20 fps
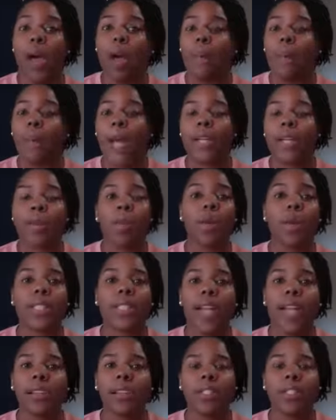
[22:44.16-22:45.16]
Platinum
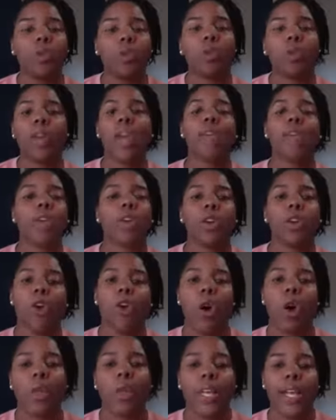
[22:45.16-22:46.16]
1000s, whatever your
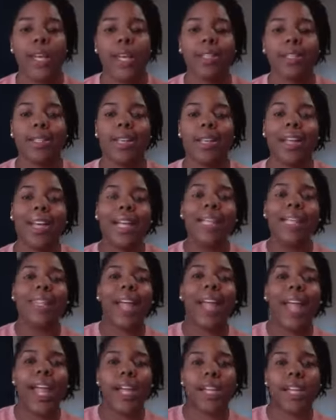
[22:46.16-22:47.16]
goal is,
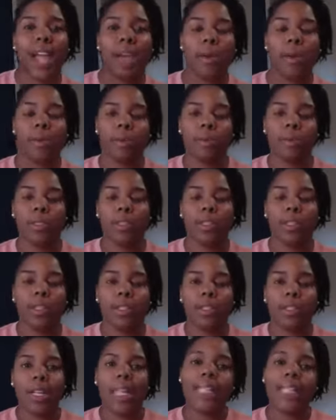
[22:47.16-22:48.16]
lay it down.
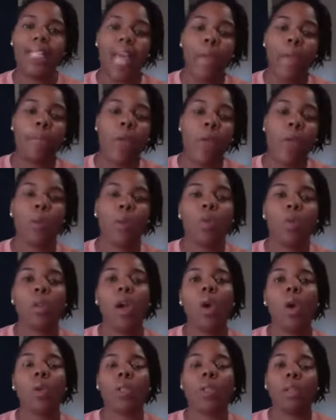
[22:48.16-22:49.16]
Let people
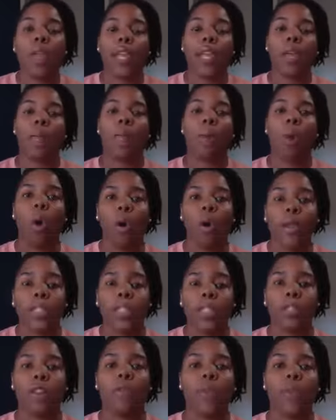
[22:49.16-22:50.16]
know so they can pour
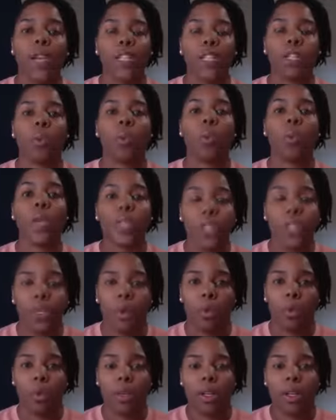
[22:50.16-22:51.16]
into the vision with
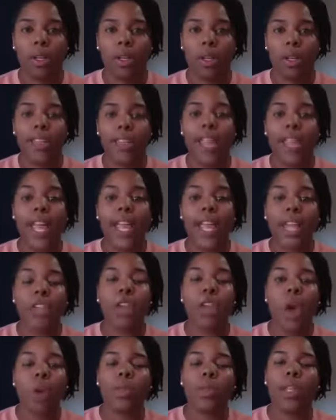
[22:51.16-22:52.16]
you. They can
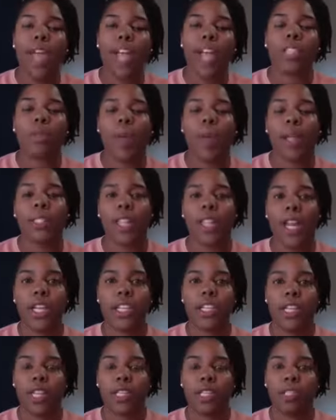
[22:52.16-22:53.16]
know the
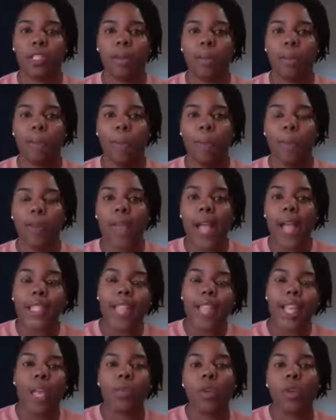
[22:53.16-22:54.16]
expectations. That's
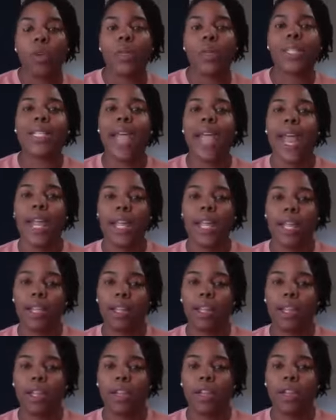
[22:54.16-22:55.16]
like if you were dating.
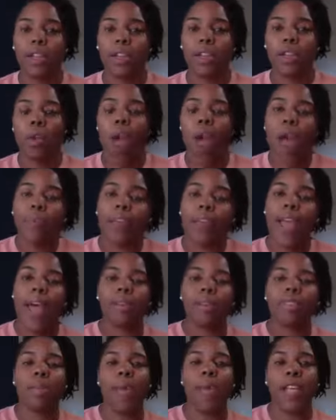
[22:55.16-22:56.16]
You have to
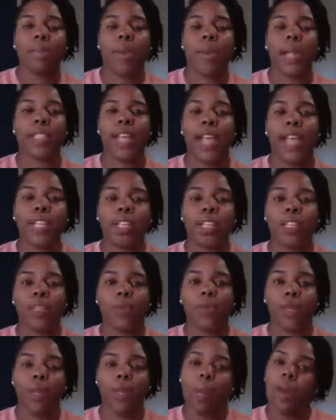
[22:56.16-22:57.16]
have some expectations
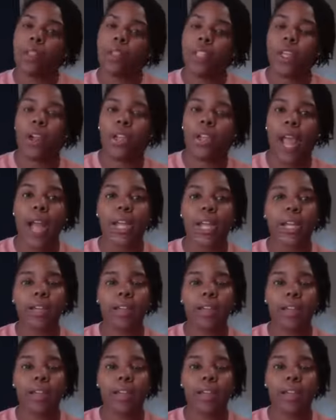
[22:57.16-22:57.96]
for the person you're dating.